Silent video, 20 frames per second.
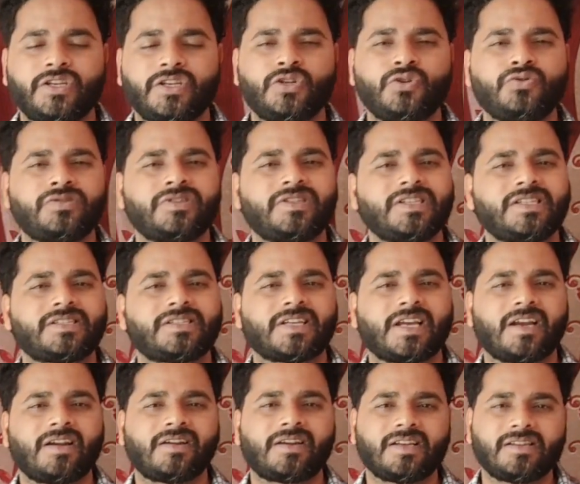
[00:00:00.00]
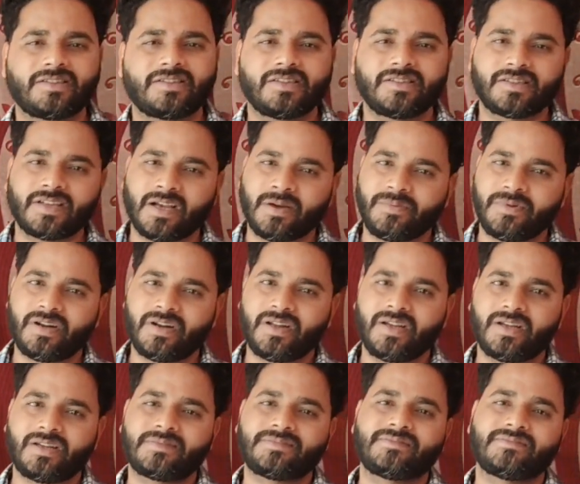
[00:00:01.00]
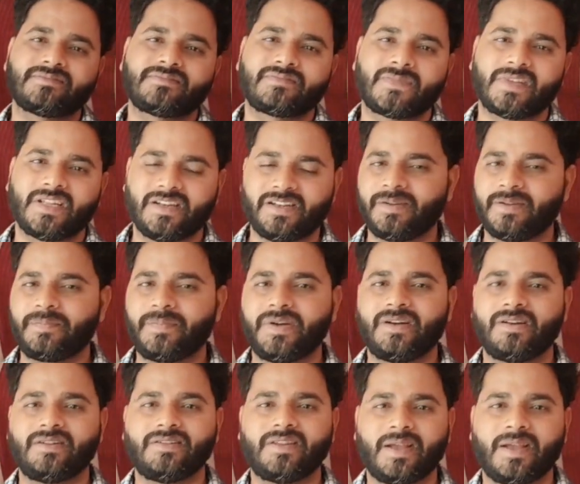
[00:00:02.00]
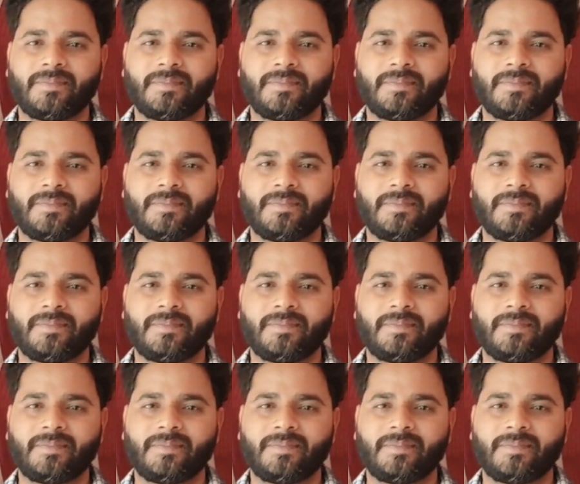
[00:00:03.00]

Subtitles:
Use these sentences every day. Repeat